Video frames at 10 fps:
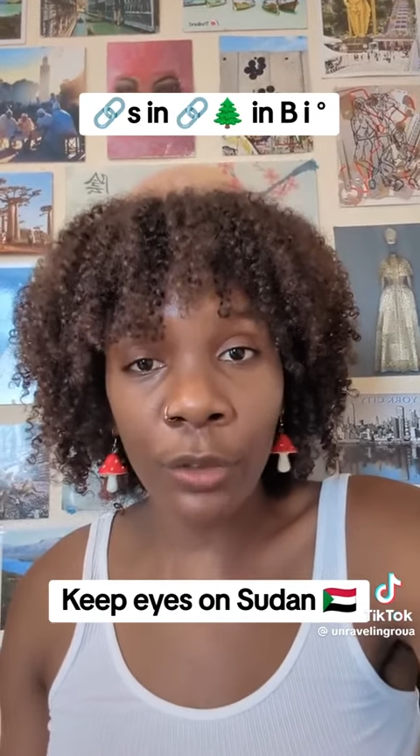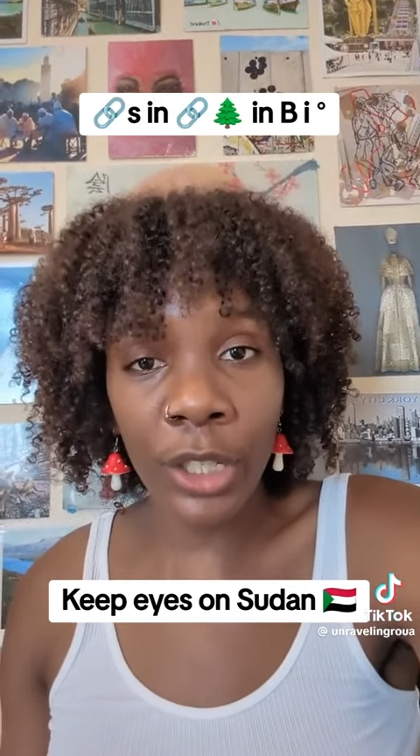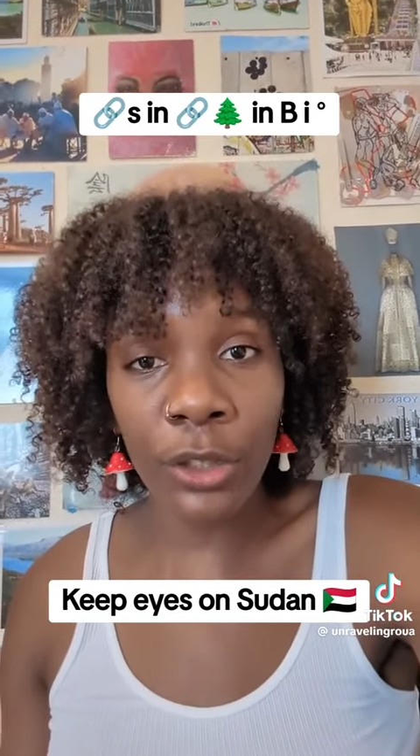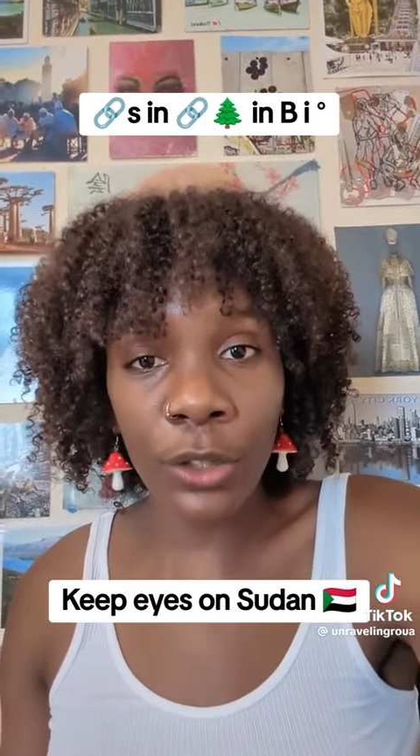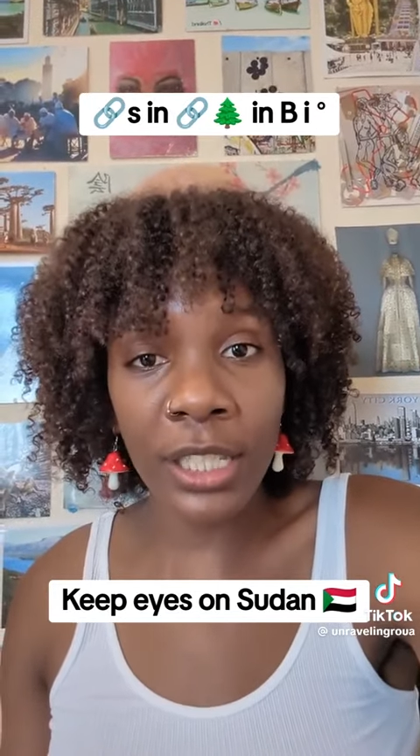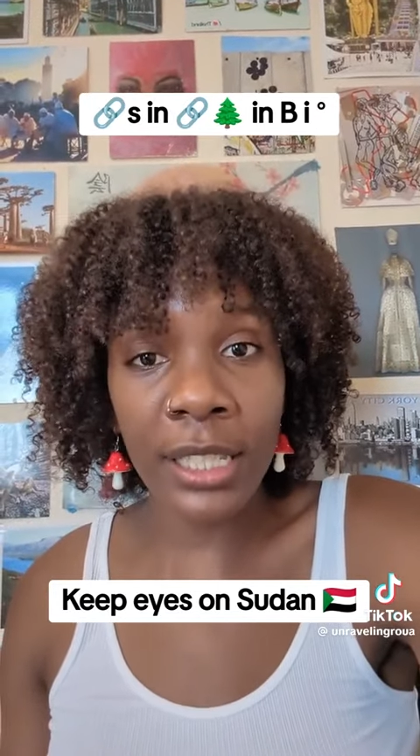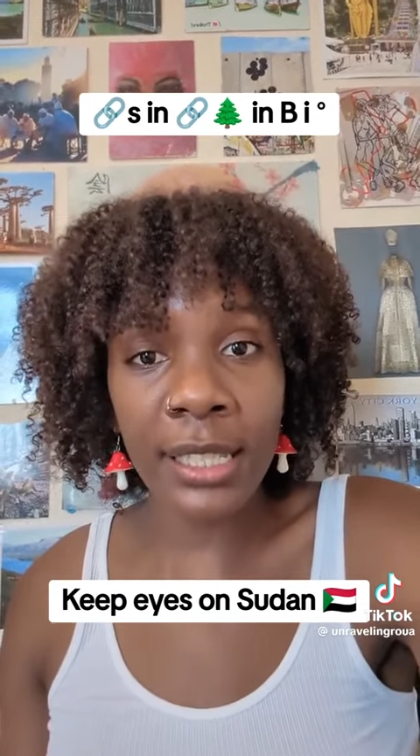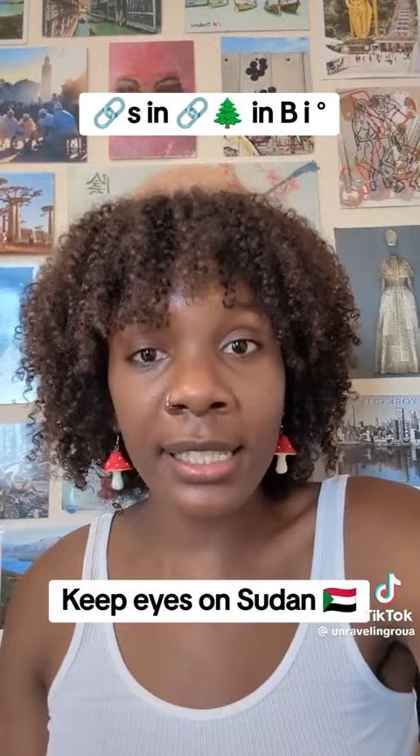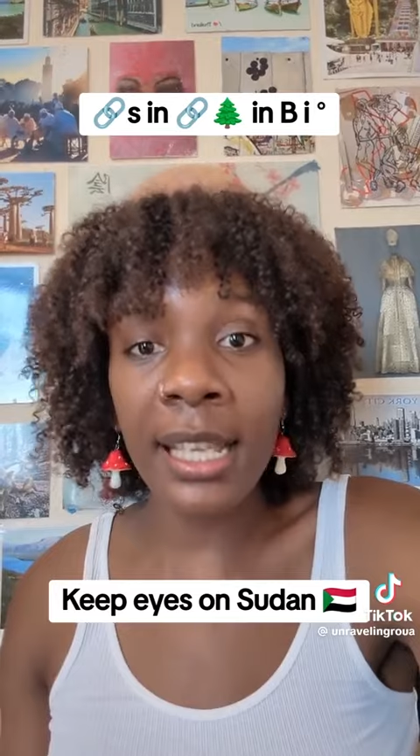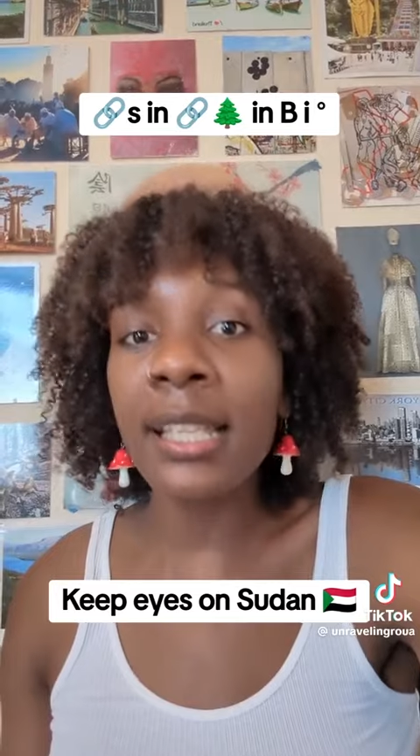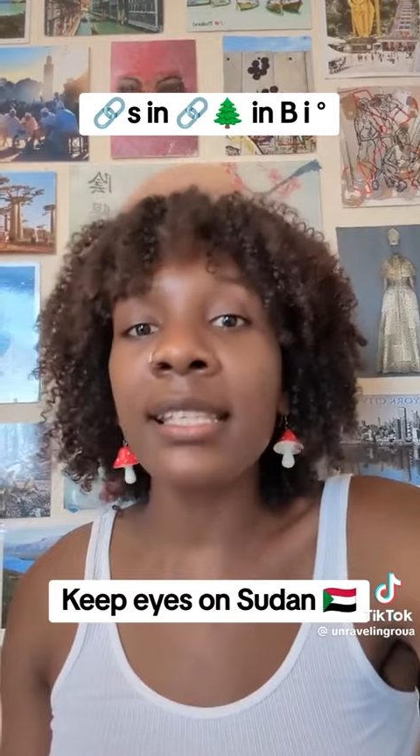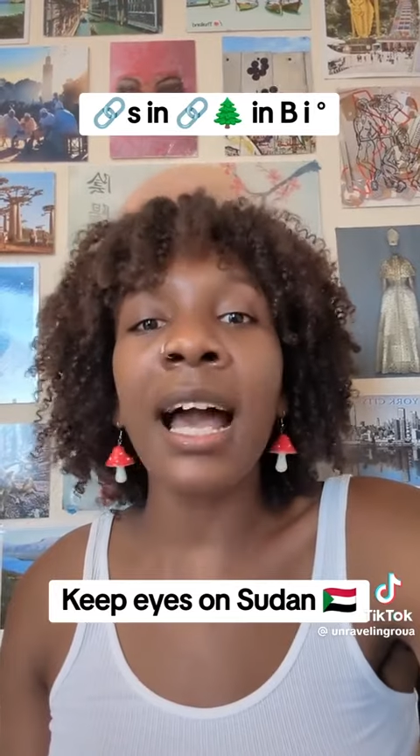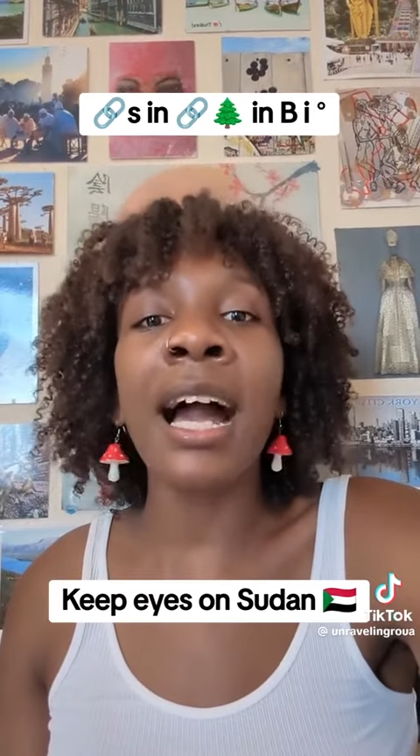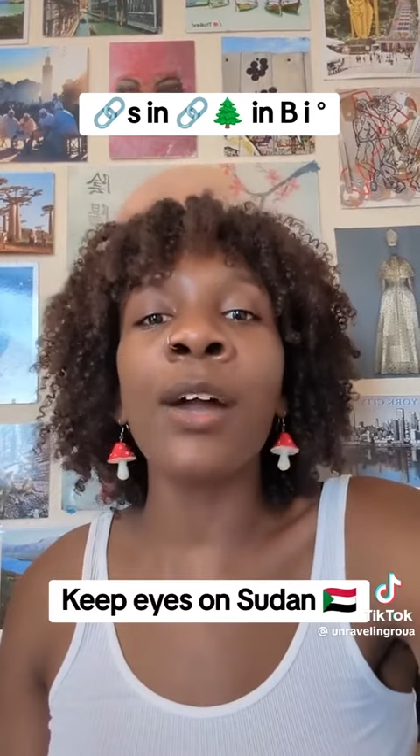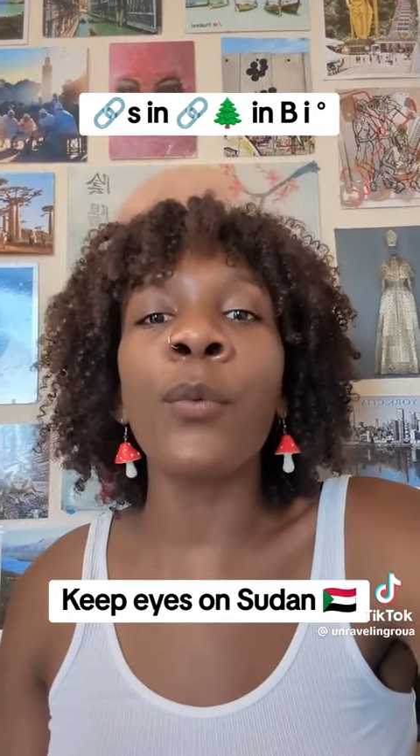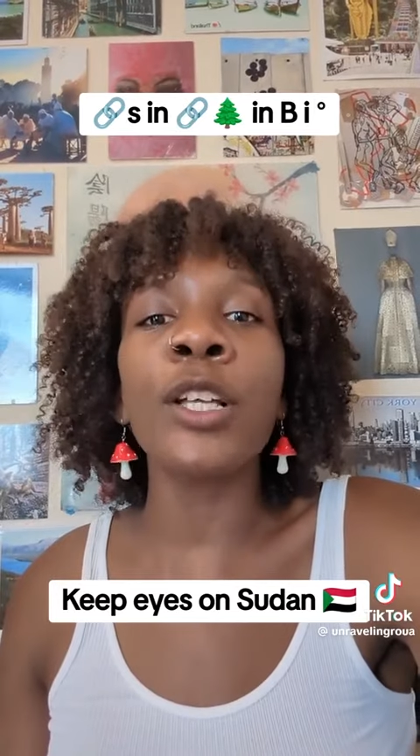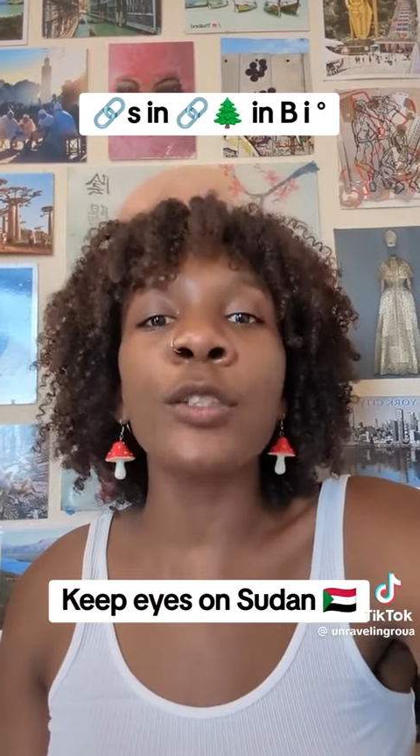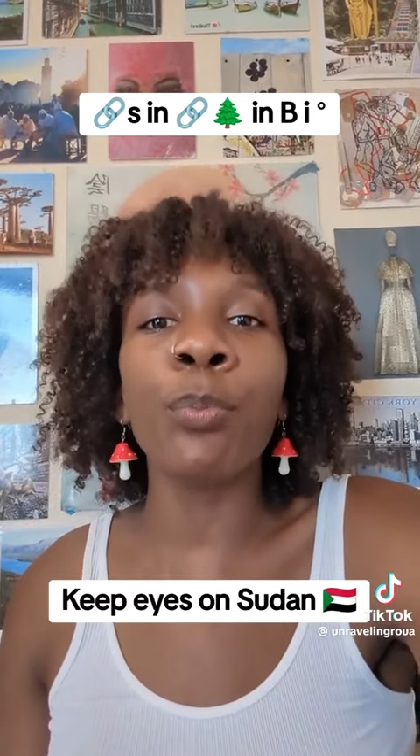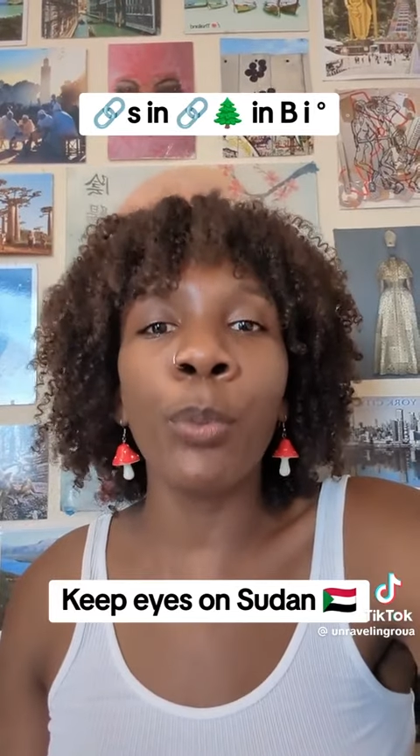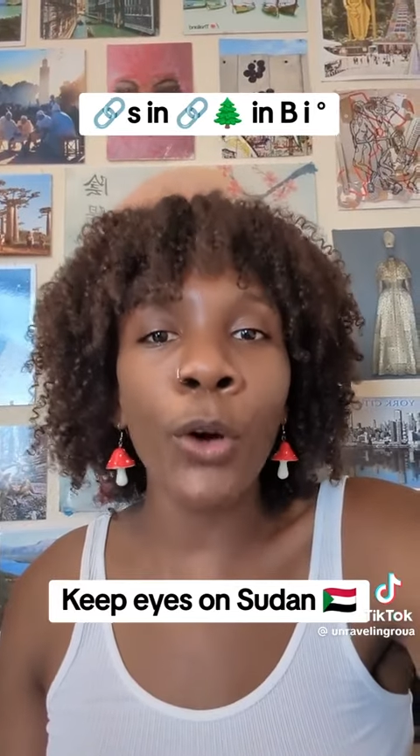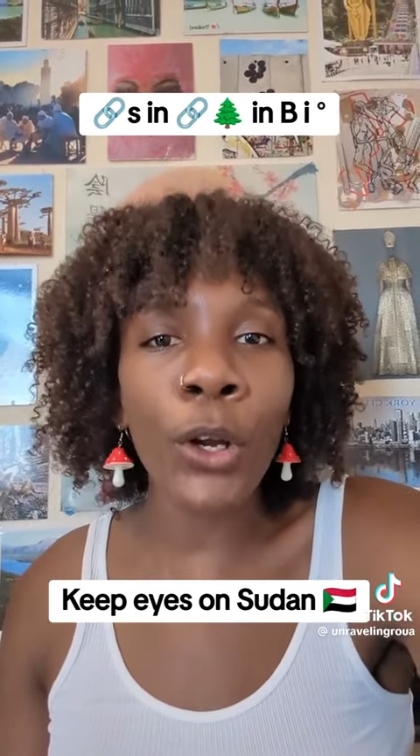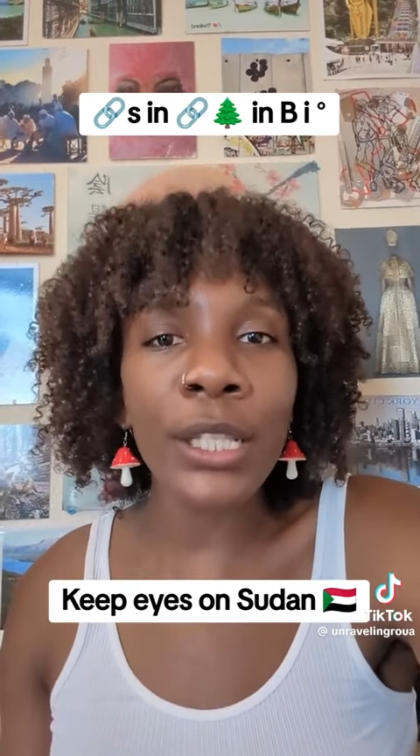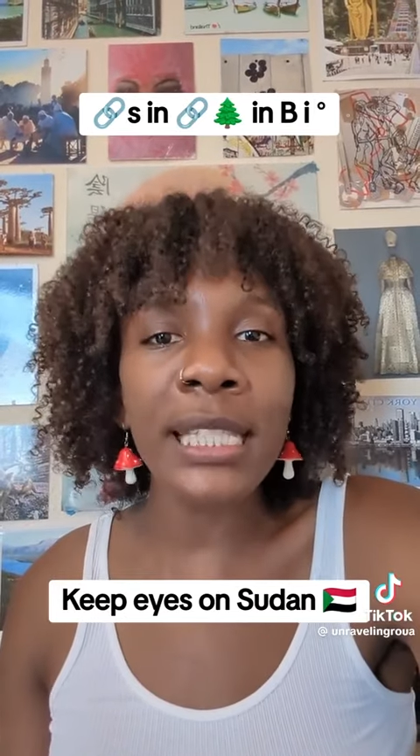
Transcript: resources since I was born,